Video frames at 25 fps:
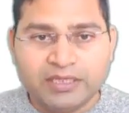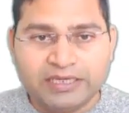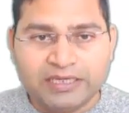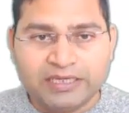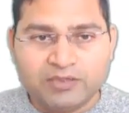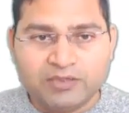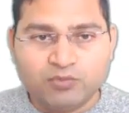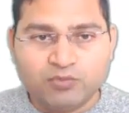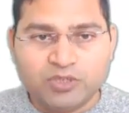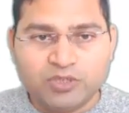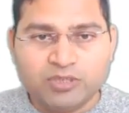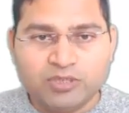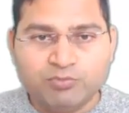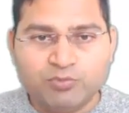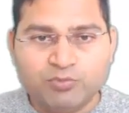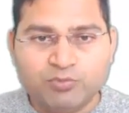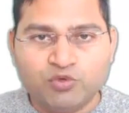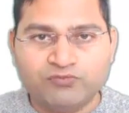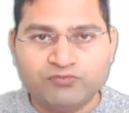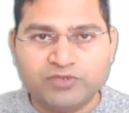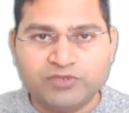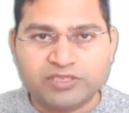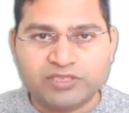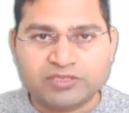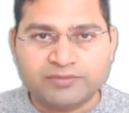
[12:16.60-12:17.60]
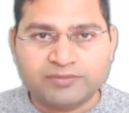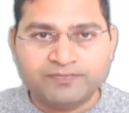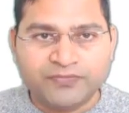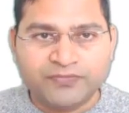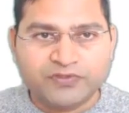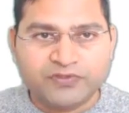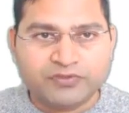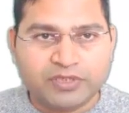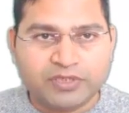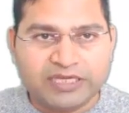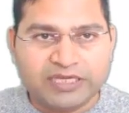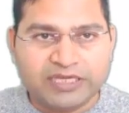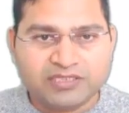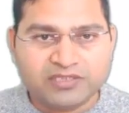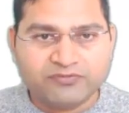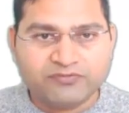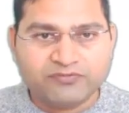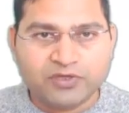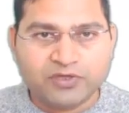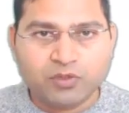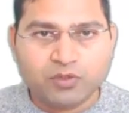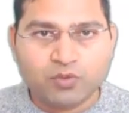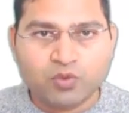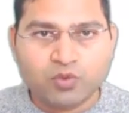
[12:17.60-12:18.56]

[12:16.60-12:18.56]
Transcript: and we'll move this. So as of now,